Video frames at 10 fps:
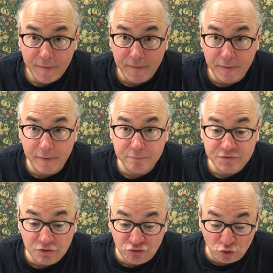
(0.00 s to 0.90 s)
uh,
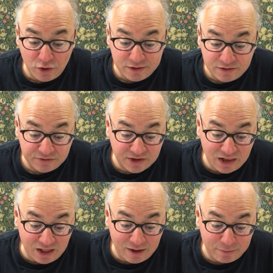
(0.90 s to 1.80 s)
to join this
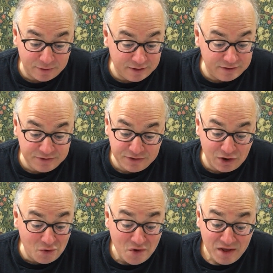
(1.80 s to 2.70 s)
club. You
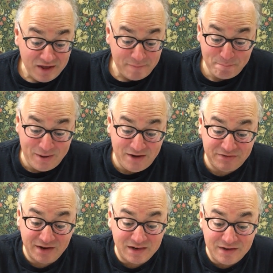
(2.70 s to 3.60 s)
know,
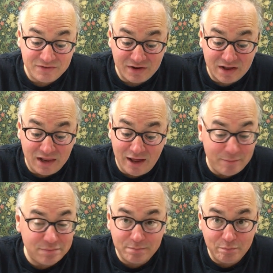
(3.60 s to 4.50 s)
basically, it's a
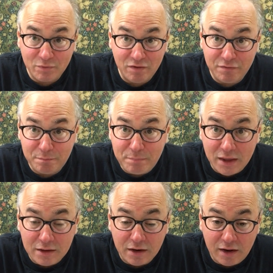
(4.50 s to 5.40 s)
club of
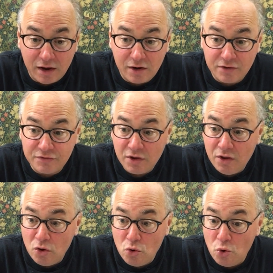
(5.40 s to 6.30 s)
billionaires
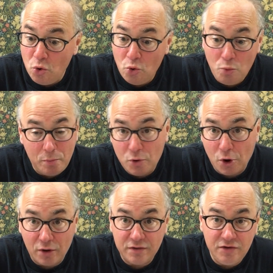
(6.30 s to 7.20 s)
who put
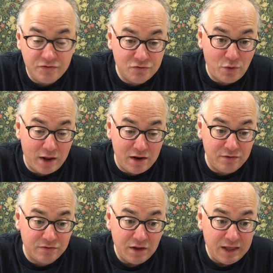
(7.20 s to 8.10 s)
on these
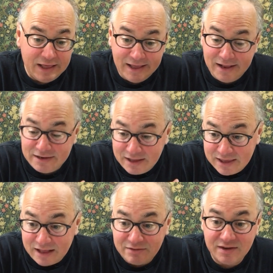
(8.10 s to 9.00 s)
trades, and they
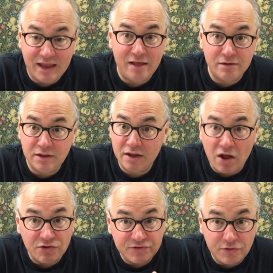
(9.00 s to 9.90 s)
get together. They
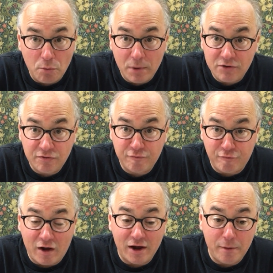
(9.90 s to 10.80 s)
got so much
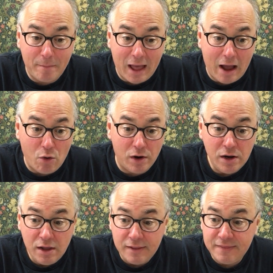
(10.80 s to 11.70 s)
firepower
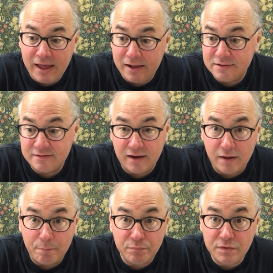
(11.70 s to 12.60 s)
that
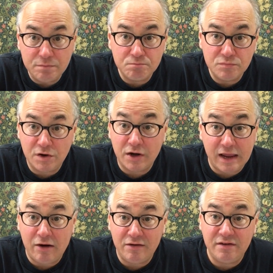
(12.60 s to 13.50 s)
uh, they're
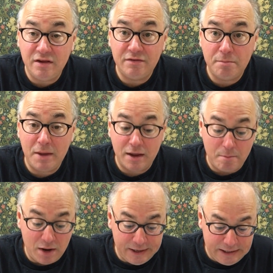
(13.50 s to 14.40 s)
guaranteed to make
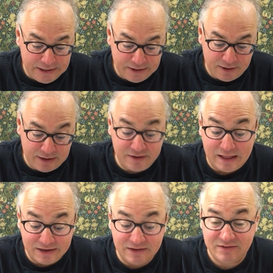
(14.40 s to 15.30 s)
money. And that
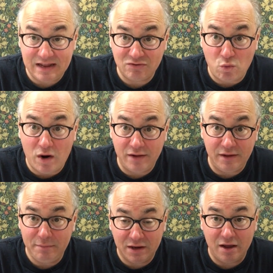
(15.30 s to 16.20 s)
I guess that's why
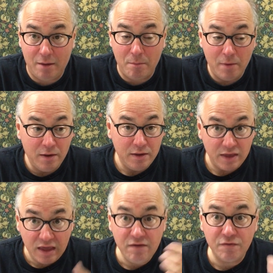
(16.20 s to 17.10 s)
they become
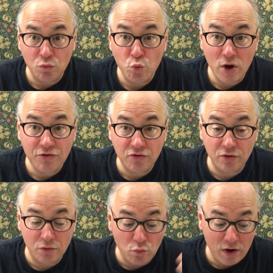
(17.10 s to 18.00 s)
even
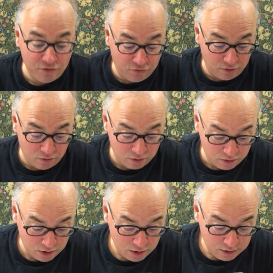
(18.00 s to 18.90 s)
richer and richer.
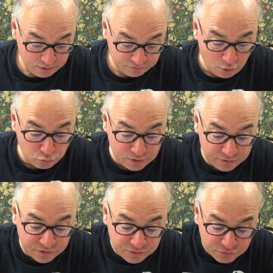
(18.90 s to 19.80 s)
So
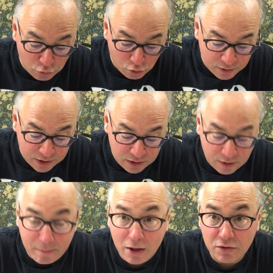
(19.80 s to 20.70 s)
there's a story
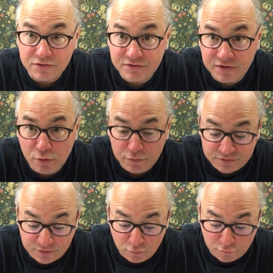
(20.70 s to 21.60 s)
here about sil
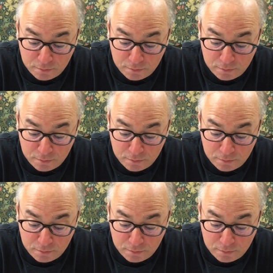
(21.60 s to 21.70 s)
silver